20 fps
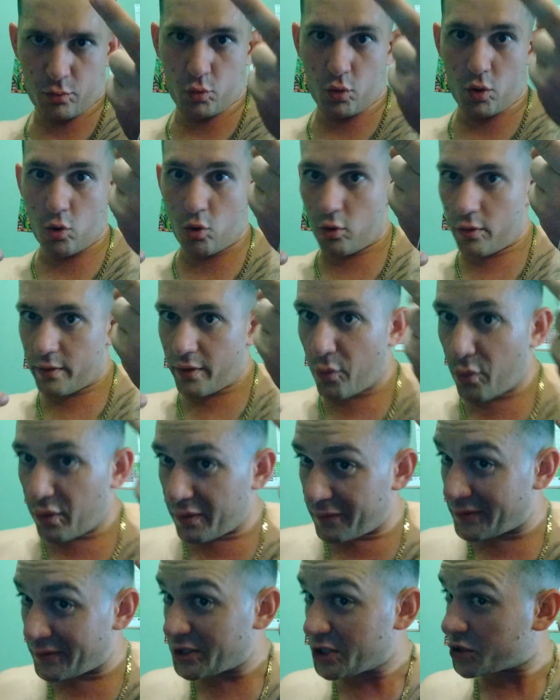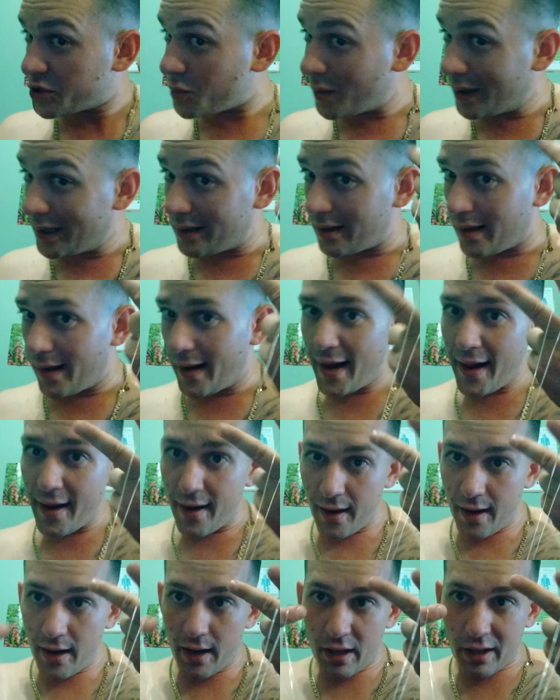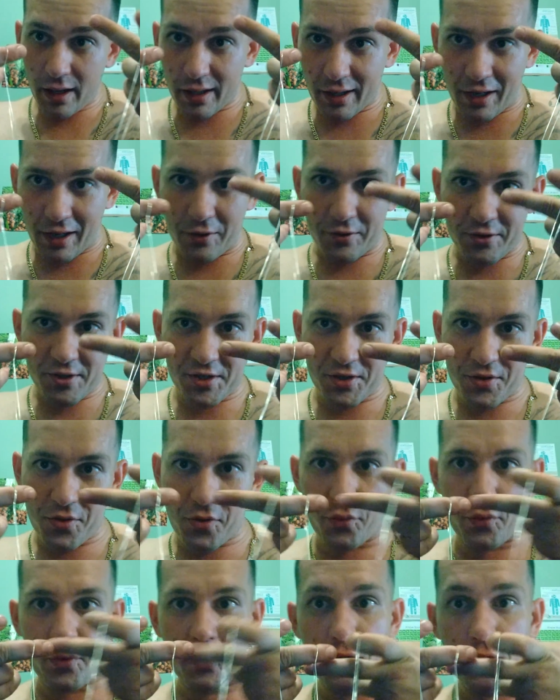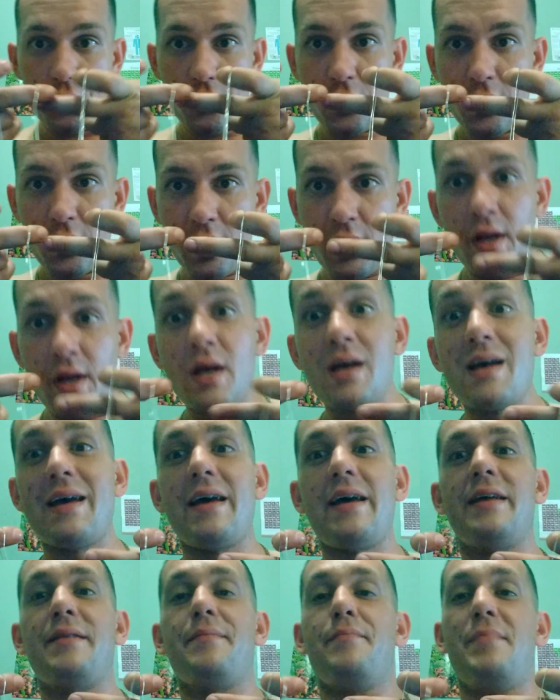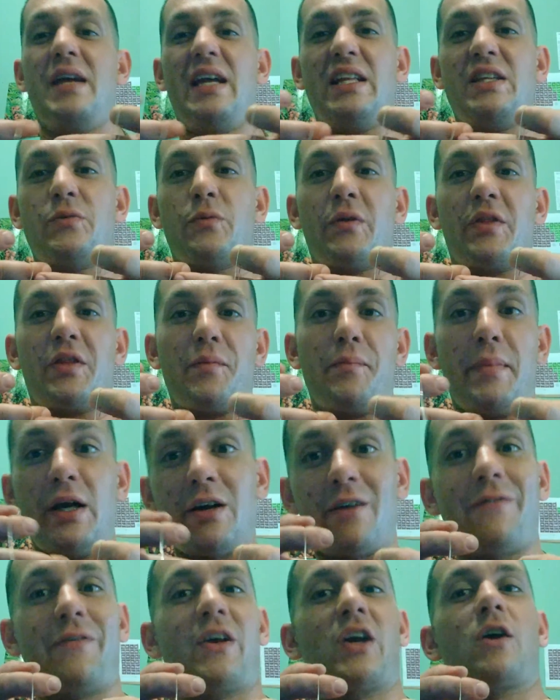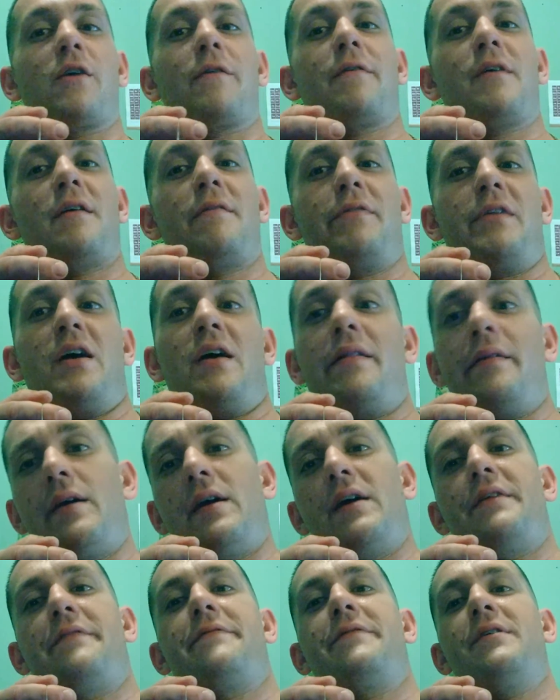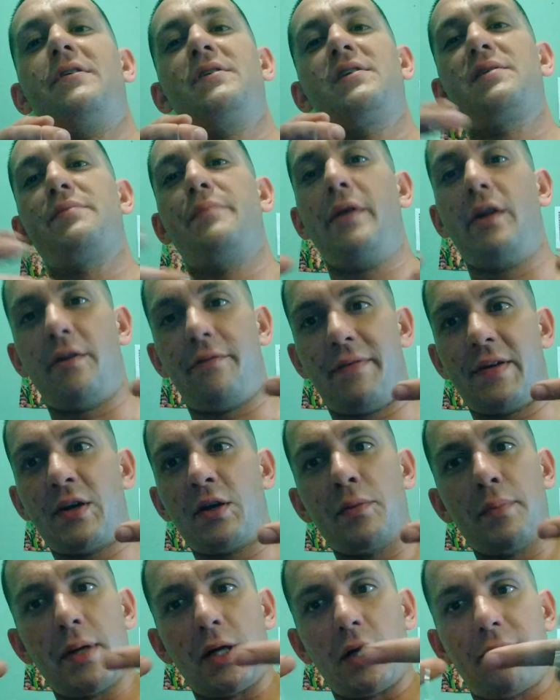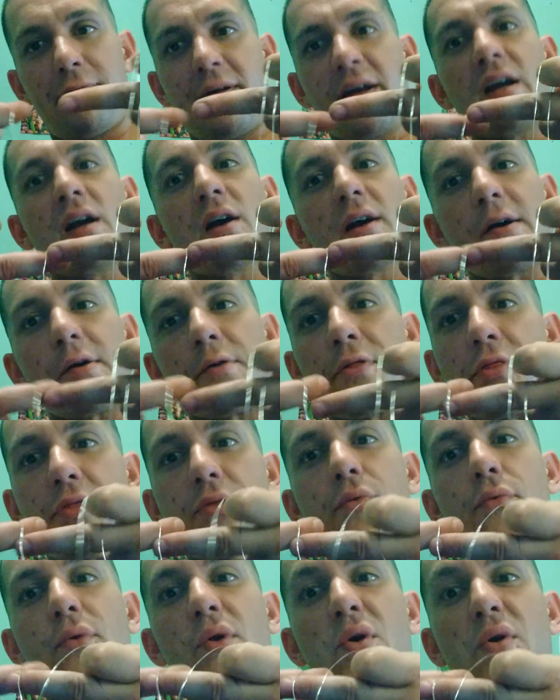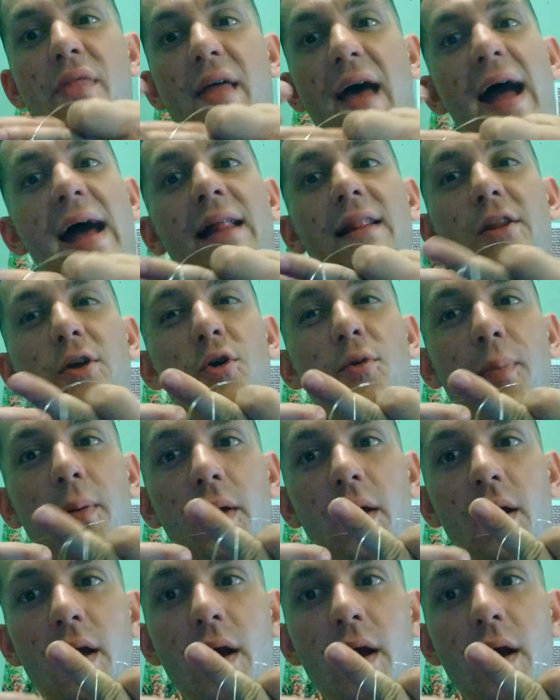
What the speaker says: or the one with just 1 on it, goes through. It meets with the middle finger of the other hand first. Middle finger, go through that loop,